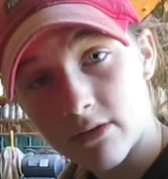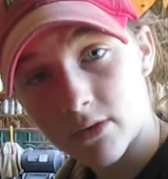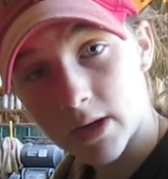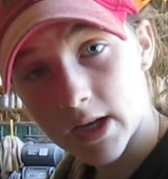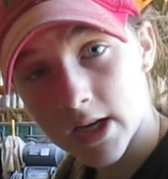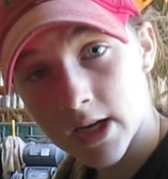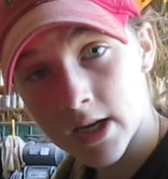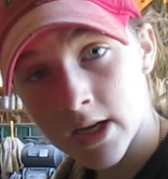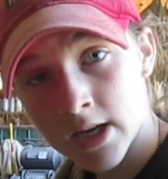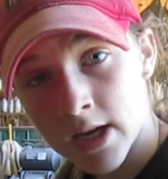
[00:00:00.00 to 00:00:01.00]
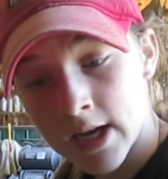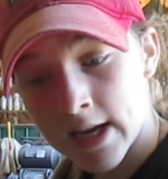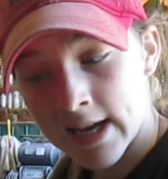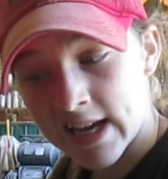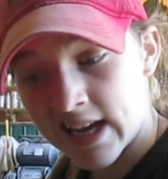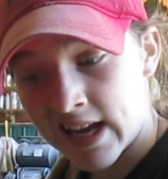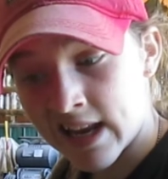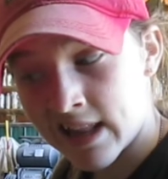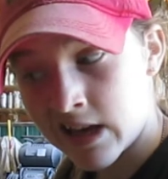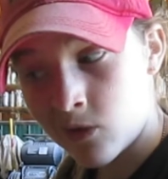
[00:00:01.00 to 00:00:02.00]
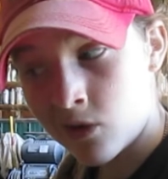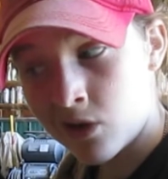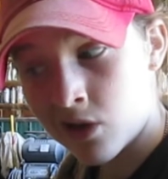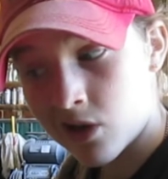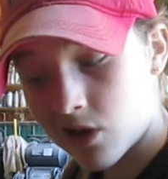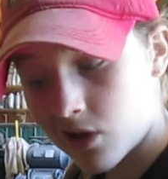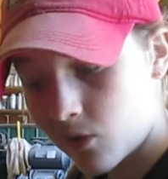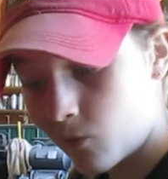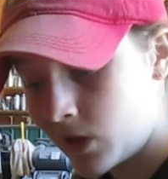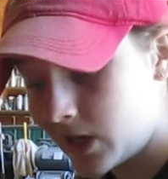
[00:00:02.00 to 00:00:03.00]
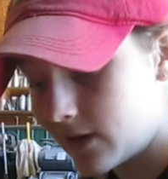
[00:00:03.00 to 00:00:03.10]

real quick, and then we need to